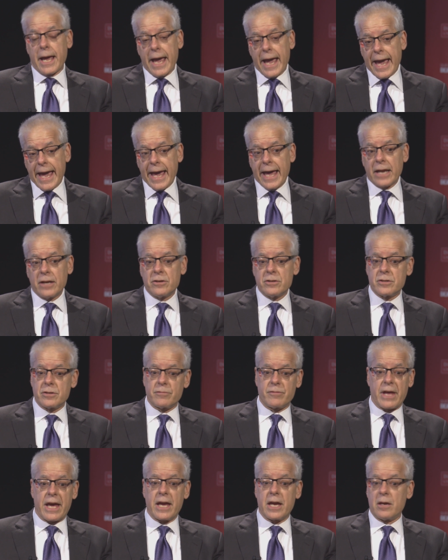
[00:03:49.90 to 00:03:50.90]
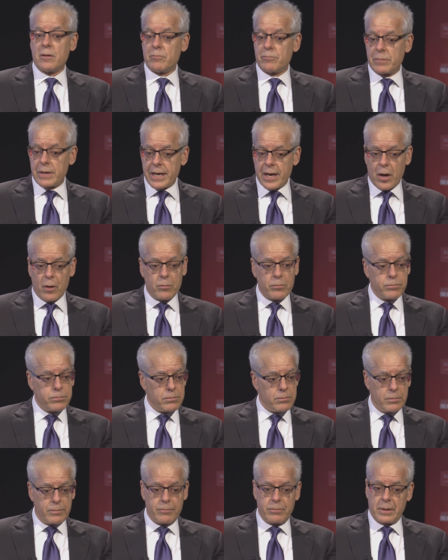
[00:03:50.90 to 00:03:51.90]
And they, you know,
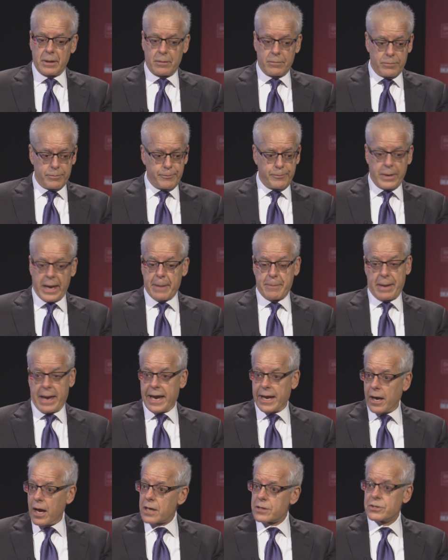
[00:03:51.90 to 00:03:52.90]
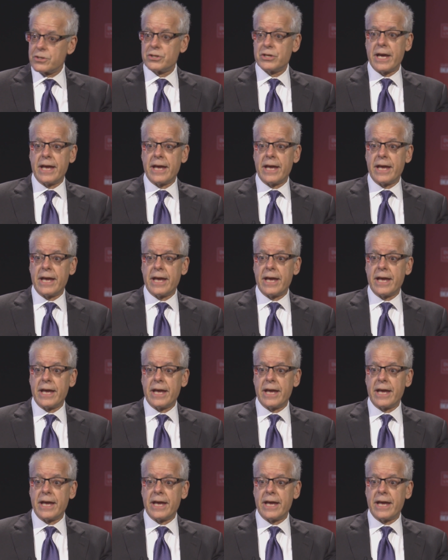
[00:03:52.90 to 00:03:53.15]
paid us.